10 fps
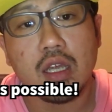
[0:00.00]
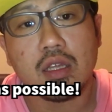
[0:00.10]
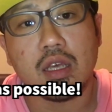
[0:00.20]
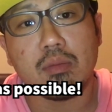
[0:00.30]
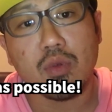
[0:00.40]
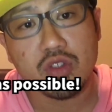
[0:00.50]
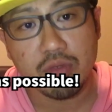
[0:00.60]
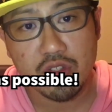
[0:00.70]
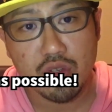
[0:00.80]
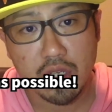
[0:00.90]
then most of
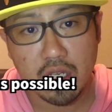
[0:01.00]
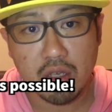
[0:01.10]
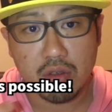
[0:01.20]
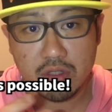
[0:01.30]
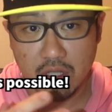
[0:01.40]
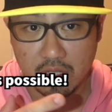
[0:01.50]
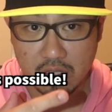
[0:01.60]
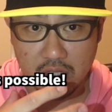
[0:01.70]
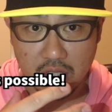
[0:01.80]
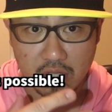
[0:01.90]
the trainer goes at
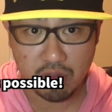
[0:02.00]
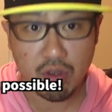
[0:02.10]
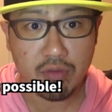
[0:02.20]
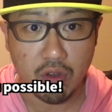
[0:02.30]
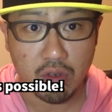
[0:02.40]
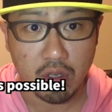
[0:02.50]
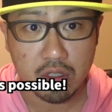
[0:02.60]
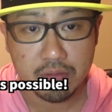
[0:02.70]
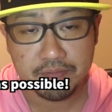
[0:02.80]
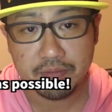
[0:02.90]
the 12
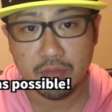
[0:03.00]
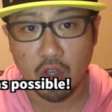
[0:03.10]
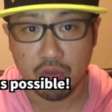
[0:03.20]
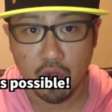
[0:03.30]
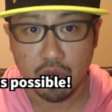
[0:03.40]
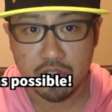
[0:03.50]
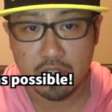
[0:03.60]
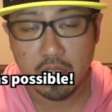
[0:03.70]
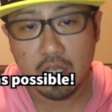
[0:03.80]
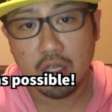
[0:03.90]
o'clock, of course.
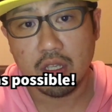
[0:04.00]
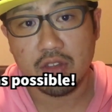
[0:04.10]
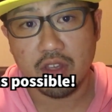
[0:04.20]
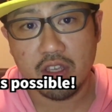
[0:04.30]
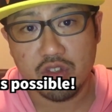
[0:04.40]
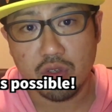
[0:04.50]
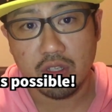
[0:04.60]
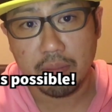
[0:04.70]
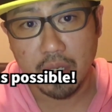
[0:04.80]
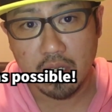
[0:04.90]
Then they join
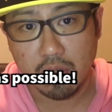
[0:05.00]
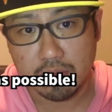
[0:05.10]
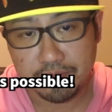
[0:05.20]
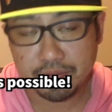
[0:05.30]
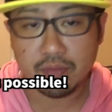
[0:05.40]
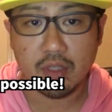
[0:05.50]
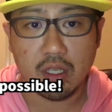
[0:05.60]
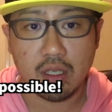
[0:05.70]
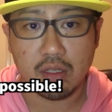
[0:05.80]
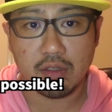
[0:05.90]
the battle,
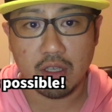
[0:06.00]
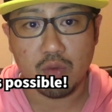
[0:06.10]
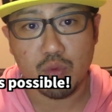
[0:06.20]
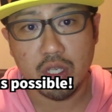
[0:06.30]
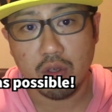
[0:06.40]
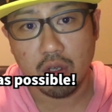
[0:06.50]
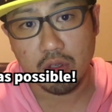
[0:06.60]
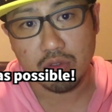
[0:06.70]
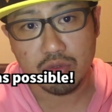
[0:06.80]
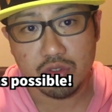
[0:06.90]
then they win or
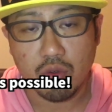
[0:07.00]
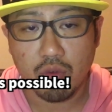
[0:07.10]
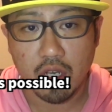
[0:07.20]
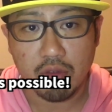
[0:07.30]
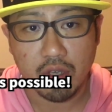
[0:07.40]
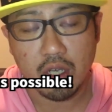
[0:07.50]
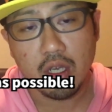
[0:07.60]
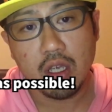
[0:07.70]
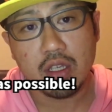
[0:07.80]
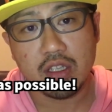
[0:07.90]
lose or whatever.
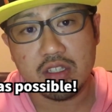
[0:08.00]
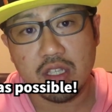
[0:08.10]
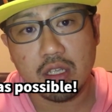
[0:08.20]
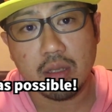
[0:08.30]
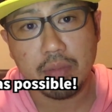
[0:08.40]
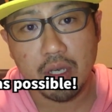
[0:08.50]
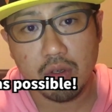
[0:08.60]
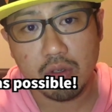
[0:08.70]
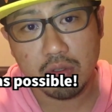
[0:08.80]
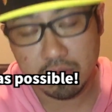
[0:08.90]
They start the
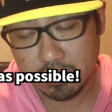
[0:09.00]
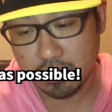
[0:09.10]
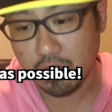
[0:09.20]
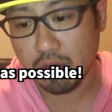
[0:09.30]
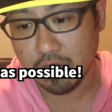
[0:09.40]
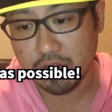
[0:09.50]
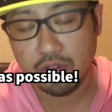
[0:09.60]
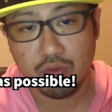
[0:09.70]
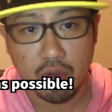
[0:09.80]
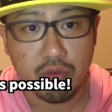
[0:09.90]
battle of this
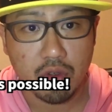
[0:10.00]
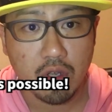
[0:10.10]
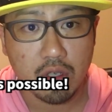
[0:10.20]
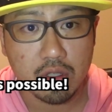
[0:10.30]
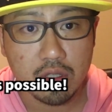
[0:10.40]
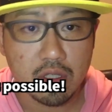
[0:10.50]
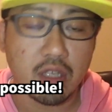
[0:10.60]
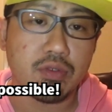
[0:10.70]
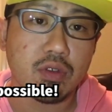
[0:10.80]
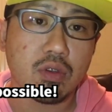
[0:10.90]
12 o'clock.
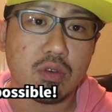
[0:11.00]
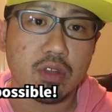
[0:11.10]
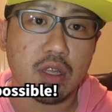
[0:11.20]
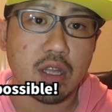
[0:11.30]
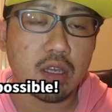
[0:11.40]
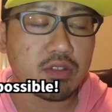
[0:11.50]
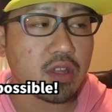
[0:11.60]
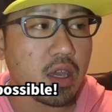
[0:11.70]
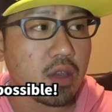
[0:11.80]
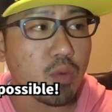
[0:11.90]
If you go there like
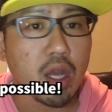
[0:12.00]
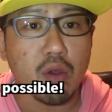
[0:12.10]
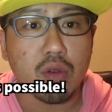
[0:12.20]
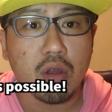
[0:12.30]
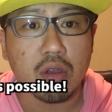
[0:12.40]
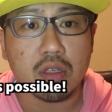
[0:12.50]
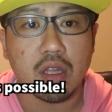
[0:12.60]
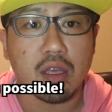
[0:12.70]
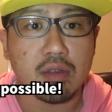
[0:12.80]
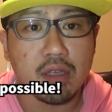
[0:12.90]
say 1 o'clock,
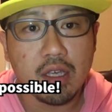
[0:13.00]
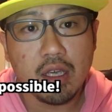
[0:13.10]
then